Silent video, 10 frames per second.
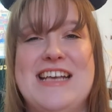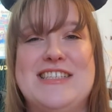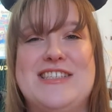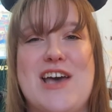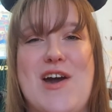
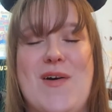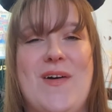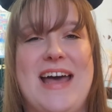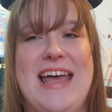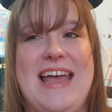
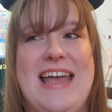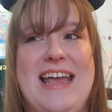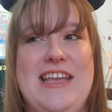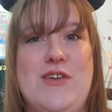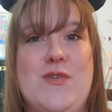So
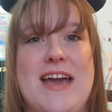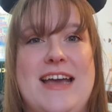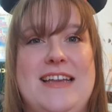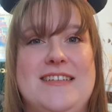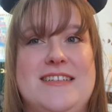you
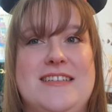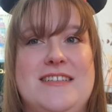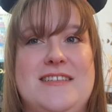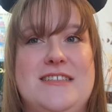can